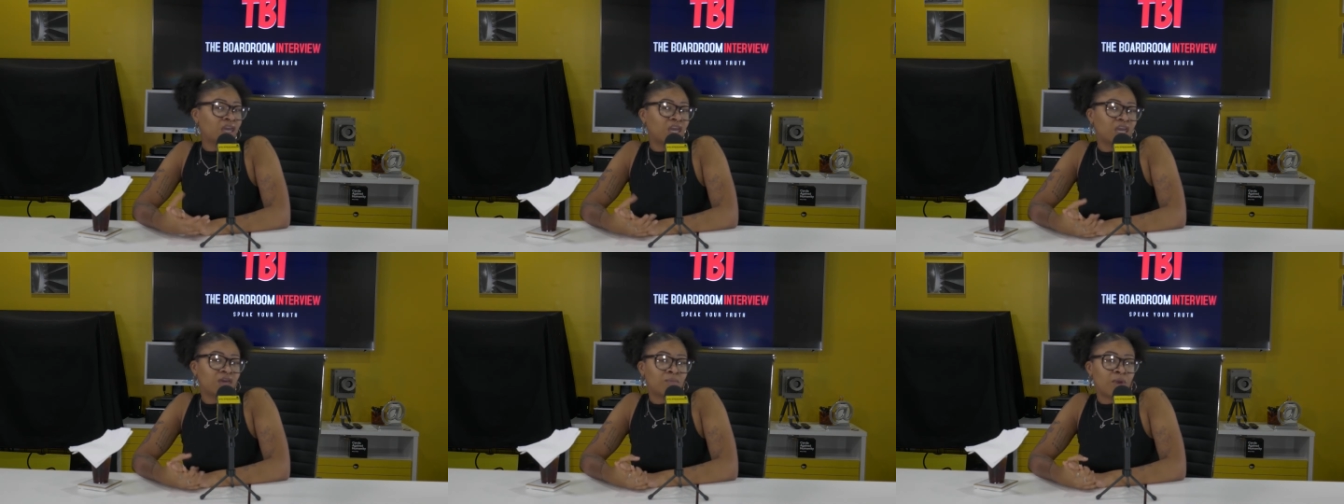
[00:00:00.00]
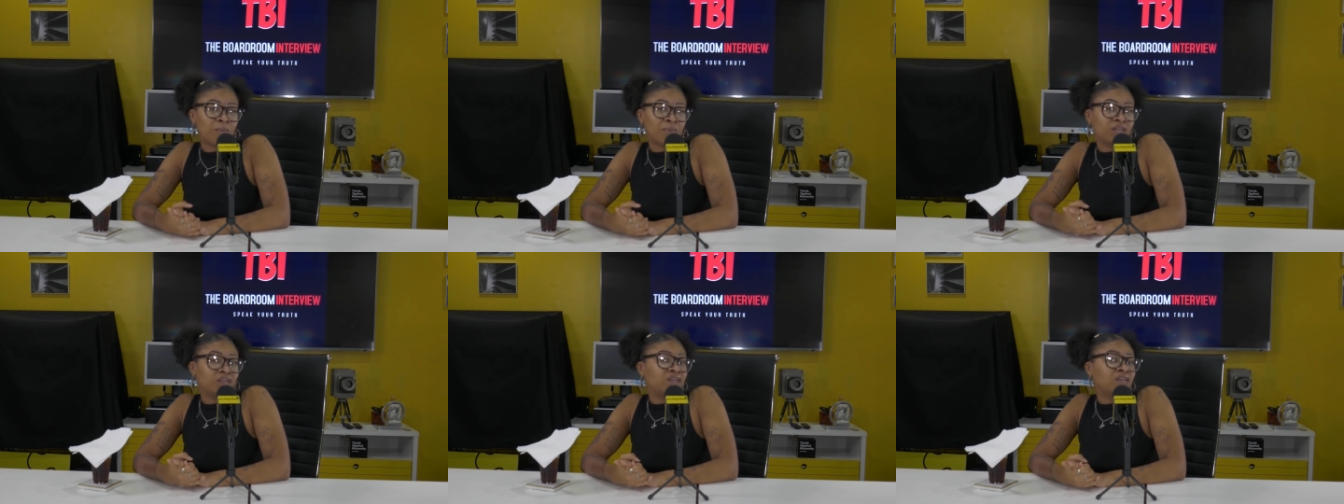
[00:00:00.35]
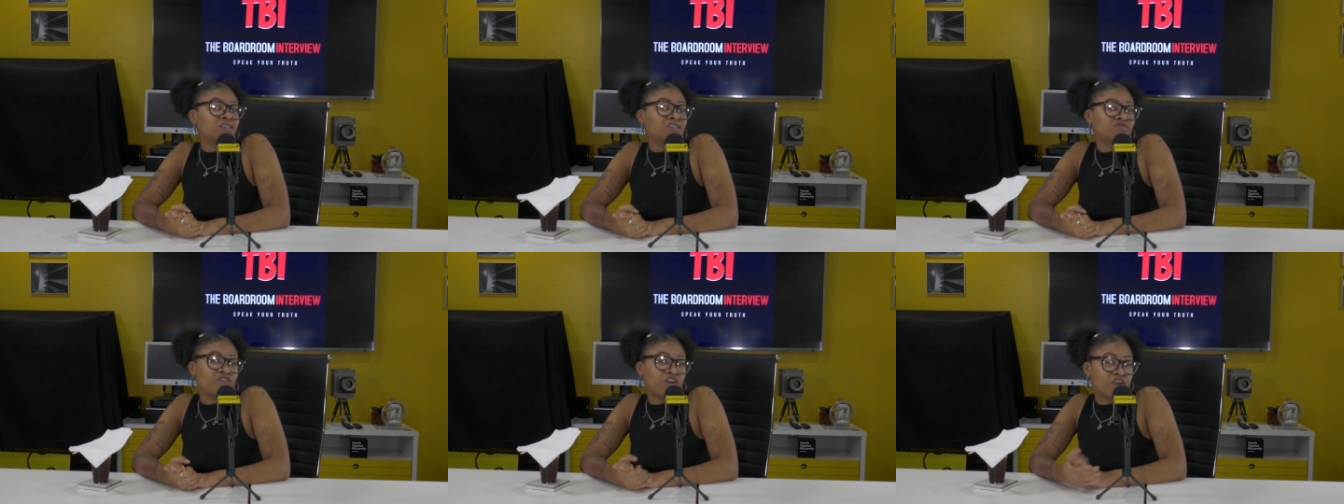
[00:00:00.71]
and my money
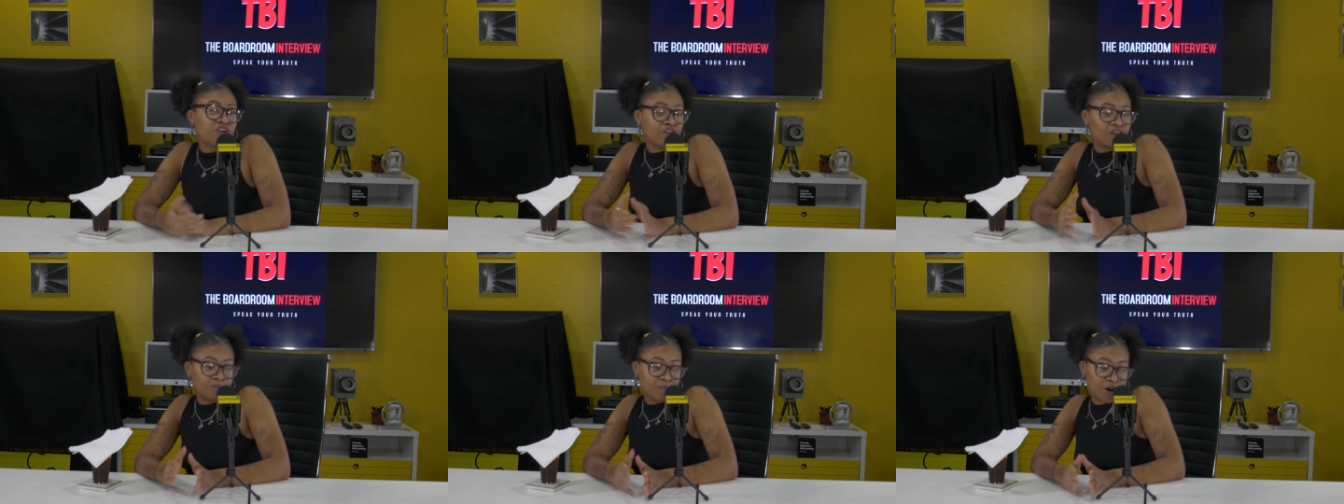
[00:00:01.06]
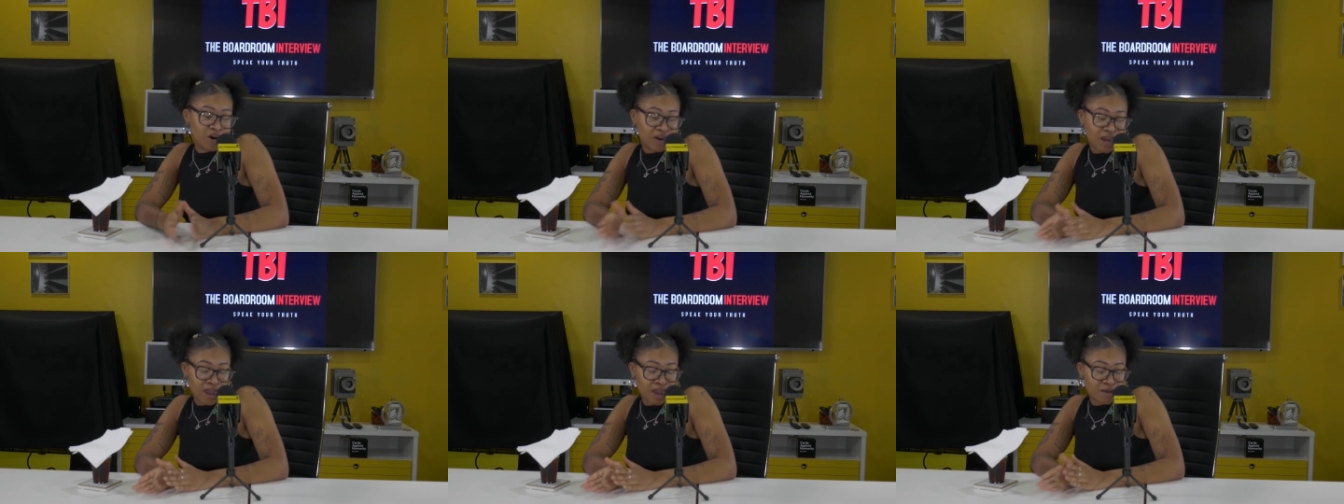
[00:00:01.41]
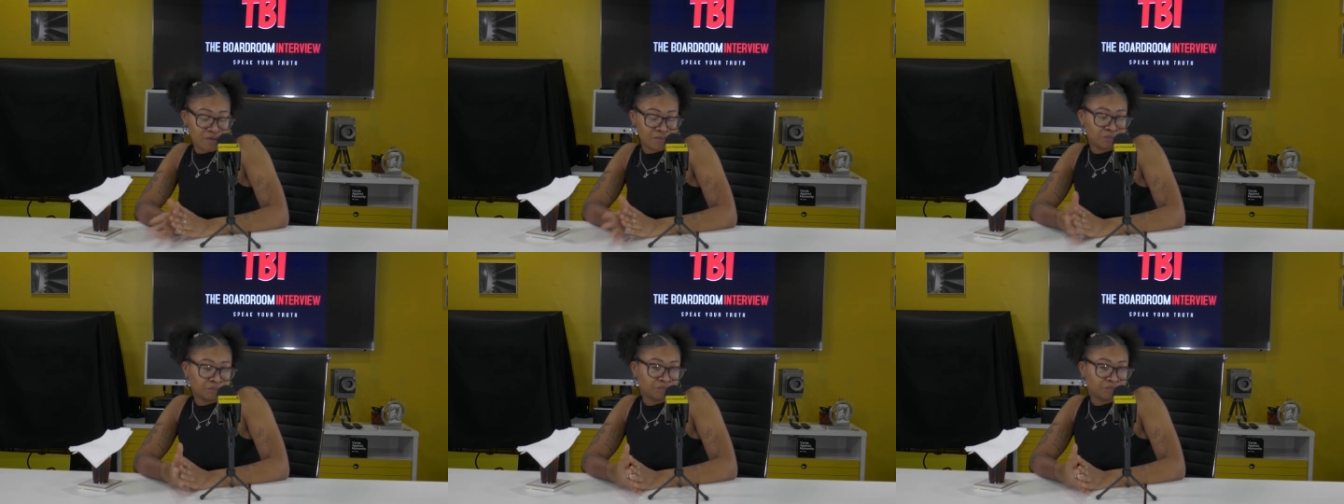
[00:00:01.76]
does vary per day.